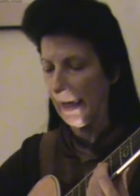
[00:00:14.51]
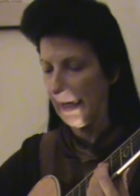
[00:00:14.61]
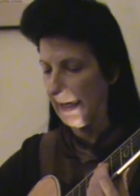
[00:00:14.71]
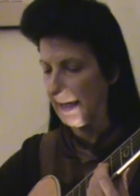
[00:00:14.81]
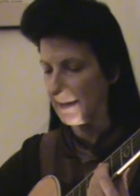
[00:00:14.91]

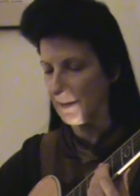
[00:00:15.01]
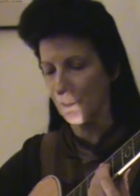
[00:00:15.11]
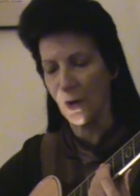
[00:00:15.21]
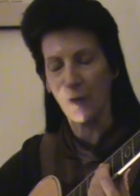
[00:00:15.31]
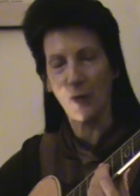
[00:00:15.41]
And in
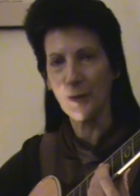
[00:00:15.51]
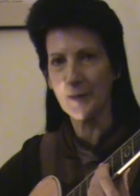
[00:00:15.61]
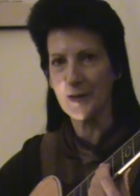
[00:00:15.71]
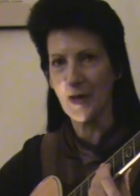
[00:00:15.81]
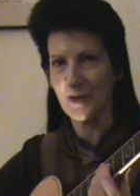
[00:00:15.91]
part one,
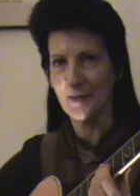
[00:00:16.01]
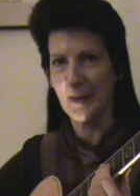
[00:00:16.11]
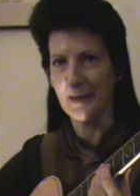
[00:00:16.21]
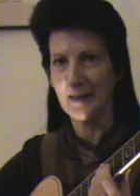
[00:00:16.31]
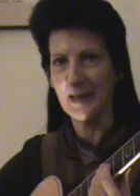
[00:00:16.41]
we talked
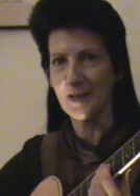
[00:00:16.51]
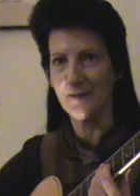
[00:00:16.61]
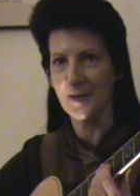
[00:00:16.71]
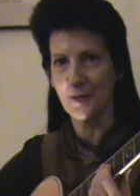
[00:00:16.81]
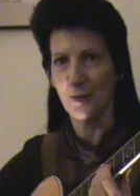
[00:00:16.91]
about the
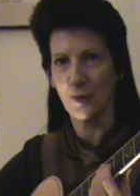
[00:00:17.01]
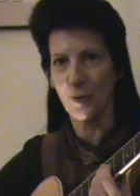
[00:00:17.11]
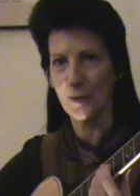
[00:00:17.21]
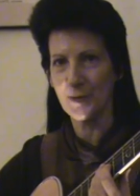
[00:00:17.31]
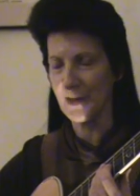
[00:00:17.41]
individual
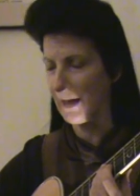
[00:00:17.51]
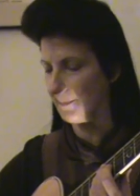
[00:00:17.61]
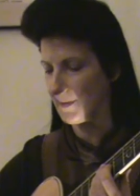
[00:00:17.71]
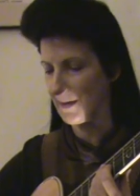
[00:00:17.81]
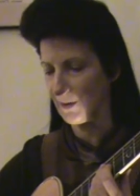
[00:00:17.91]
chord
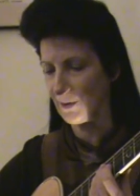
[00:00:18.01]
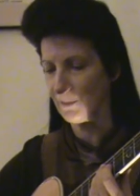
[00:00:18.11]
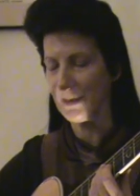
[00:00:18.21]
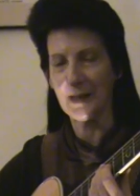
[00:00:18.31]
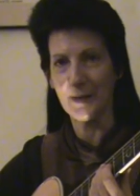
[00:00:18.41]
types that
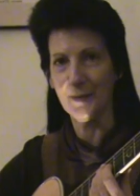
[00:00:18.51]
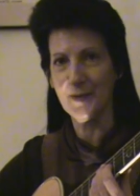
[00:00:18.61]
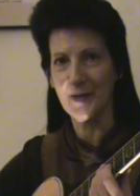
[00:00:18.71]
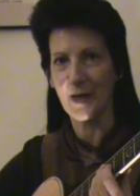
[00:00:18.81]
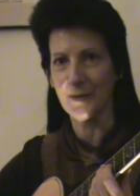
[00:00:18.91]
could be
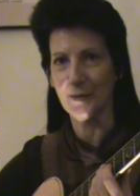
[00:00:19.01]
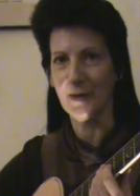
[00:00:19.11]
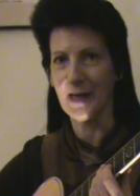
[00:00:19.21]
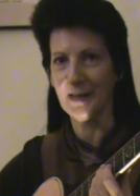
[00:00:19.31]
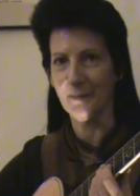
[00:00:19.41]
used
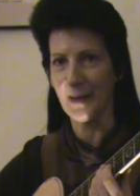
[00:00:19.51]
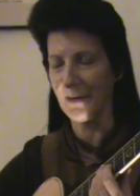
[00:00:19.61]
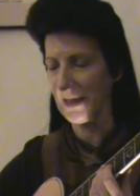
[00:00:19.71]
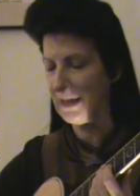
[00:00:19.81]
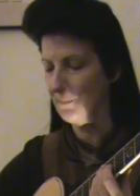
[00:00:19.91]
underlying the
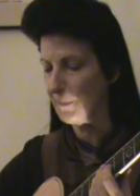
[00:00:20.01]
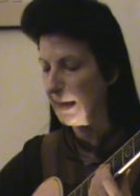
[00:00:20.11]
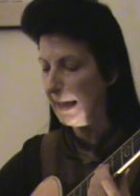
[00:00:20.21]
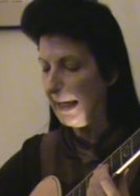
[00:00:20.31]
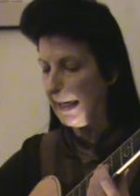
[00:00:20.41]
melody.
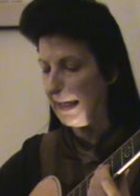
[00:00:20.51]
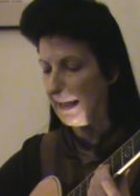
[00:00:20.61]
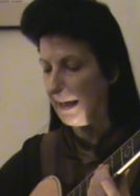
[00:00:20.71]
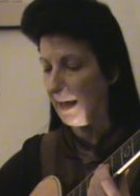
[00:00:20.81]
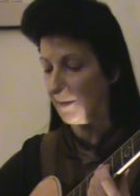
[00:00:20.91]

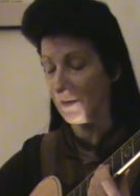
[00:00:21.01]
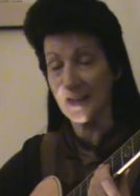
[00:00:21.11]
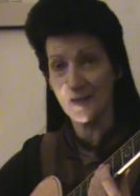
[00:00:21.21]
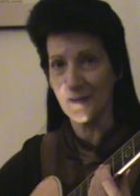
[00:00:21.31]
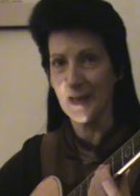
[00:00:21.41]
In
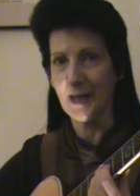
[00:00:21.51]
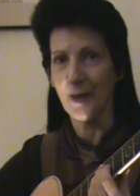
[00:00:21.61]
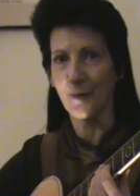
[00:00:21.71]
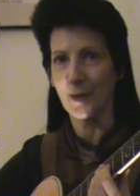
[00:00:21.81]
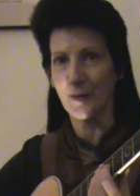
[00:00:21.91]
this
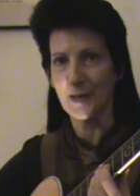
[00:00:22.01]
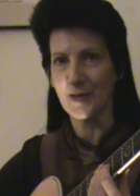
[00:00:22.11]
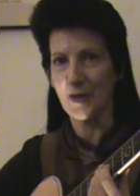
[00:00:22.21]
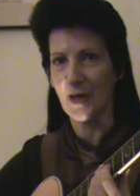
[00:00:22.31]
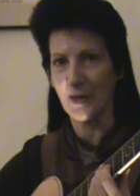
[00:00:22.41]
video, we're going
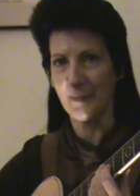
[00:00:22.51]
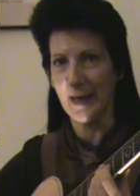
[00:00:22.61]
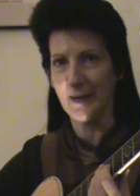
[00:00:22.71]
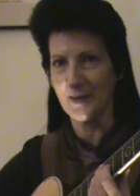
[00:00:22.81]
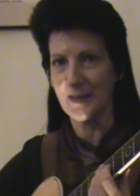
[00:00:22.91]
to talk
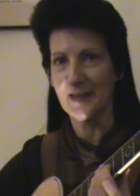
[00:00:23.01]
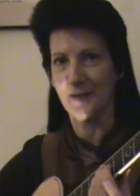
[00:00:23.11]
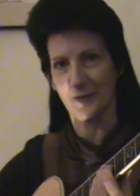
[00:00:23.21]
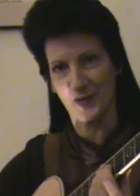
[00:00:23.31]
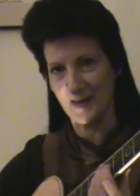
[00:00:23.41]
about
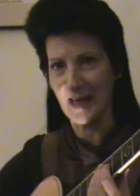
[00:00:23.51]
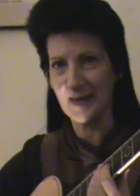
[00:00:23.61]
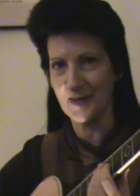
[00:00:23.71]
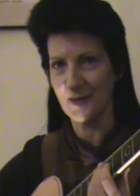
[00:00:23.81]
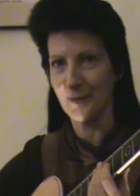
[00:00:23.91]
different
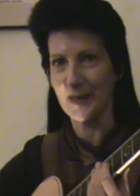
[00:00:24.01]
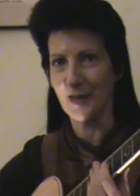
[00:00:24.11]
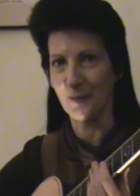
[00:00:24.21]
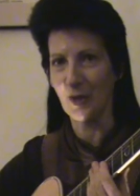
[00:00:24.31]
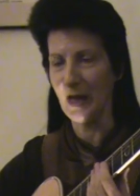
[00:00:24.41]
styles that we
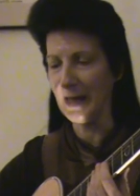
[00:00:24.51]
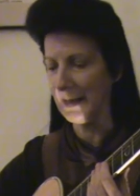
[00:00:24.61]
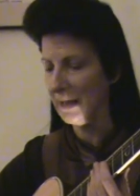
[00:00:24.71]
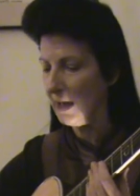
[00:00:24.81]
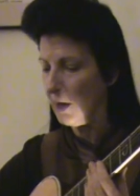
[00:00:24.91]
can apply.
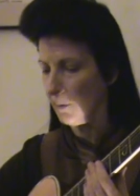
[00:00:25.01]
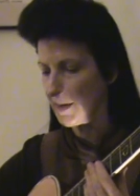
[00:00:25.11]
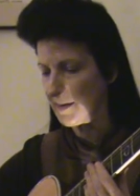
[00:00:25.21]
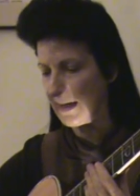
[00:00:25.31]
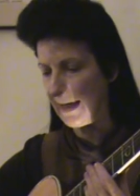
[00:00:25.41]

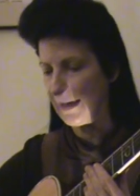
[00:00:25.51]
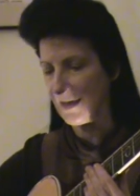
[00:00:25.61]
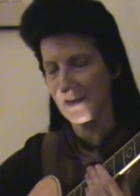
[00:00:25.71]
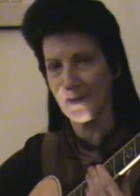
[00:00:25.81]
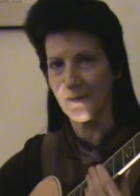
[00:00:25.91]
Once again,
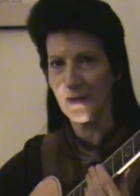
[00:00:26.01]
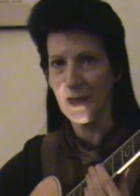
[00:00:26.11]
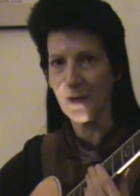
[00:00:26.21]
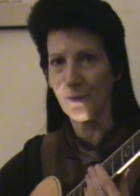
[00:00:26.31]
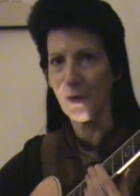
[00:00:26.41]
as in
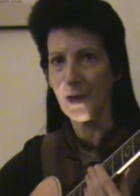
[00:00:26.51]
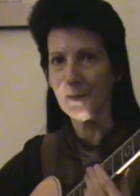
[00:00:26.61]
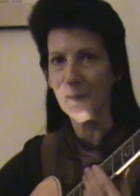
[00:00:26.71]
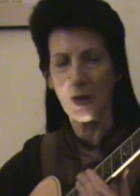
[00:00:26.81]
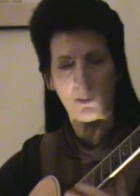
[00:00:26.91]
video
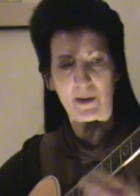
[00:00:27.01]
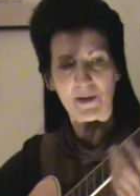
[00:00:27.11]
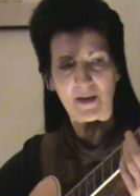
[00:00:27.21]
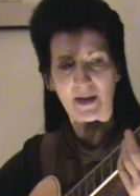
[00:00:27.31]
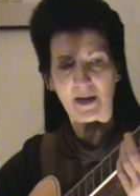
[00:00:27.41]
one, we're
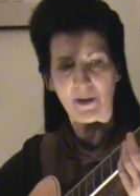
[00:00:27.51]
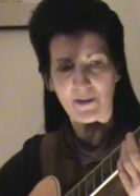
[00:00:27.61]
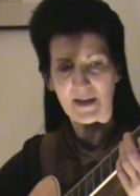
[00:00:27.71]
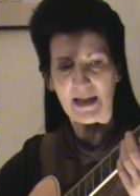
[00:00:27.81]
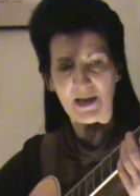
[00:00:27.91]
using the
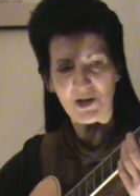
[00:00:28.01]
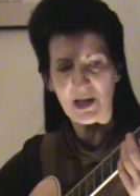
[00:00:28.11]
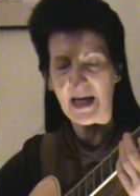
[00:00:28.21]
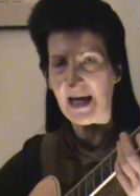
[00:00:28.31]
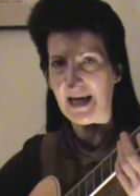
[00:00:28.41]
notes E,
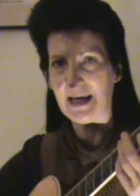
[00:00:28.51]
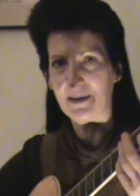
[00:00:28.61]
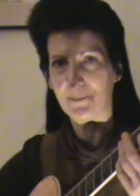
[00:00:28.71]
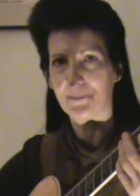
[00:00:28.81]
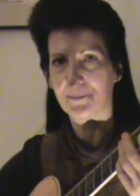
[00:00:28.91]
G,
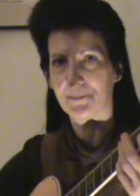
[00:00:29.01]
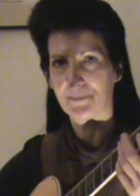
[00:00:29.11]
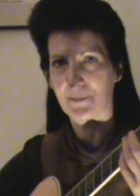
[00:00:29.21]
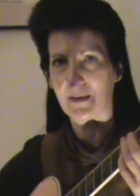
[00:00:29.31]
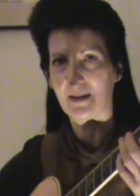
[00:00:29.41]

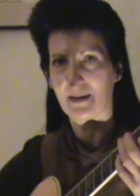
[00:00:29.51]
A